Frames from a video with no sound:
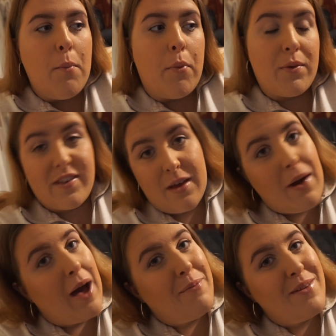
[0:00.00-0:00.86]
But we'll see
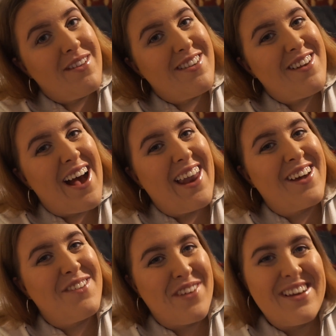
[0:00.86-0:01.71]
what happens and I'm
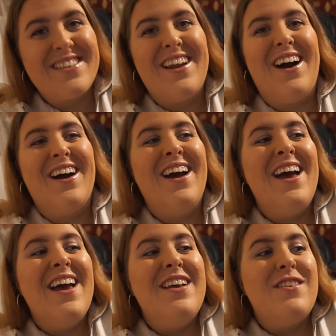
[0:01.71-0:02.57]
going to bring you along.
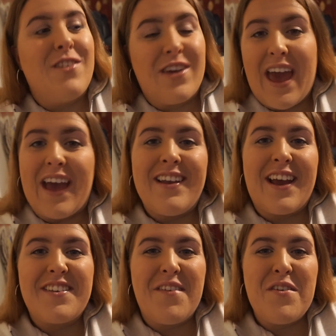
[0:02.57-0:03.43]
So yeah,
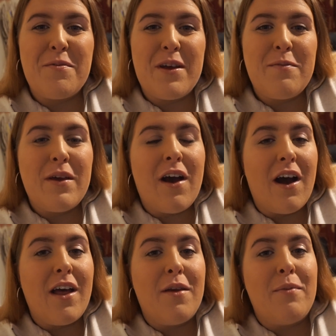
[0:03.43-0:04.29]
next time you speak to me,
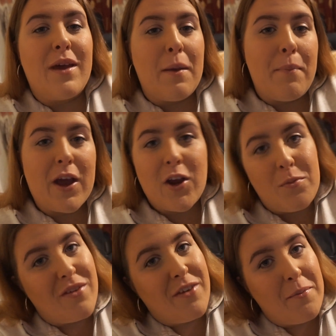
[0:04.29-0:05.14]
I'll be picking
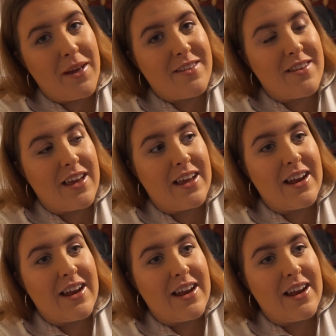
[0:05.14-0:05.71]
up my few bits in